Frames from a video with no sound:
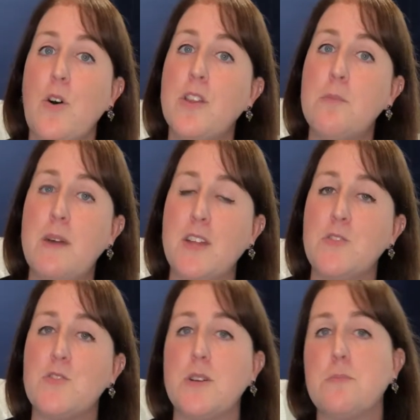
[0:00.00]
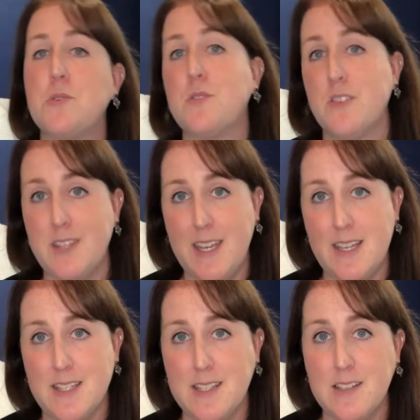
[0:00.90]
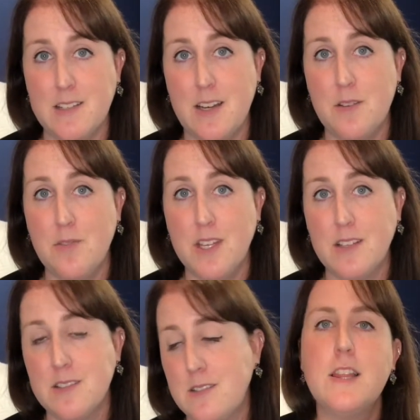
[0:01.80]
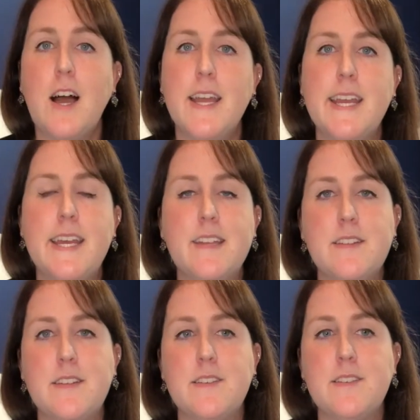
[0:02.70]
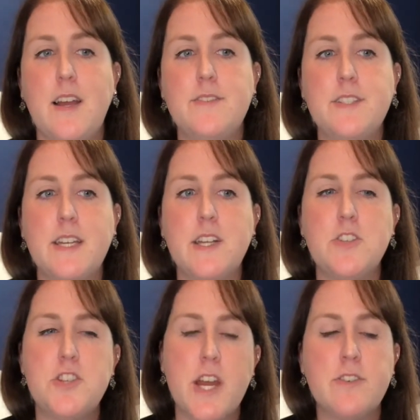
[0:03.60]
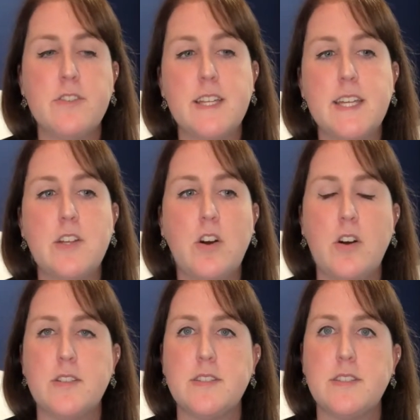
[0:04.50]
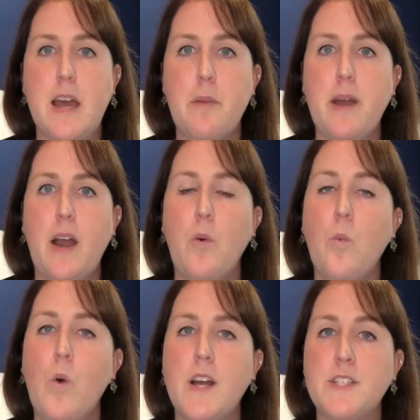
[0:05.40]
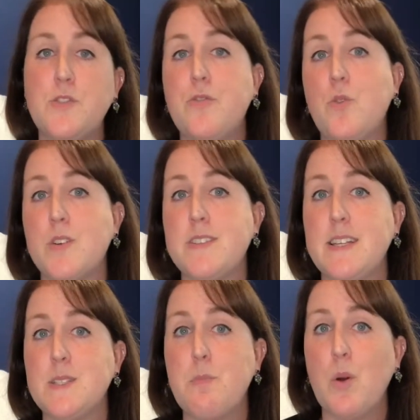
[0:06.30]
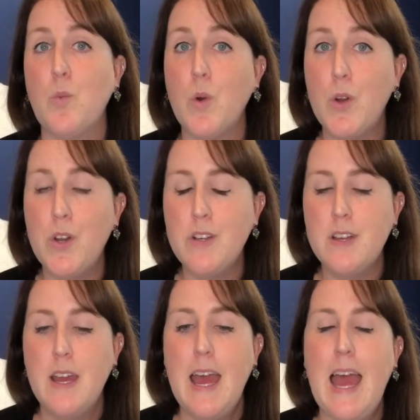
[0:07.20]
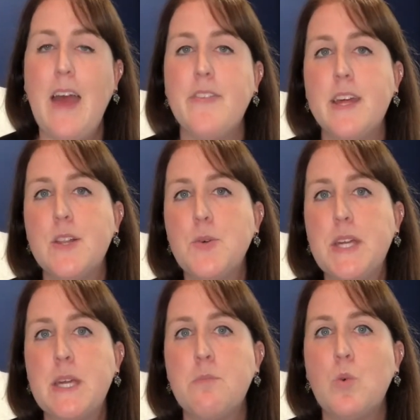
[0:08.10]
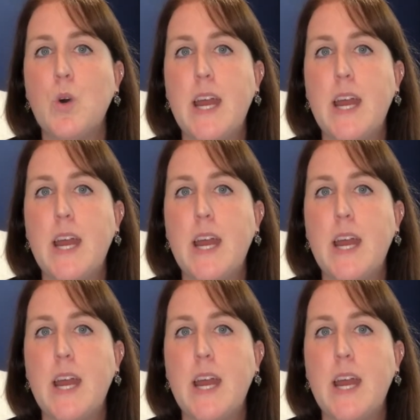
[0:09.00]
on the manuscript or on the editing side of things. Line editors I've seen generally cost about 1 to 4 cents per word, and they're looking more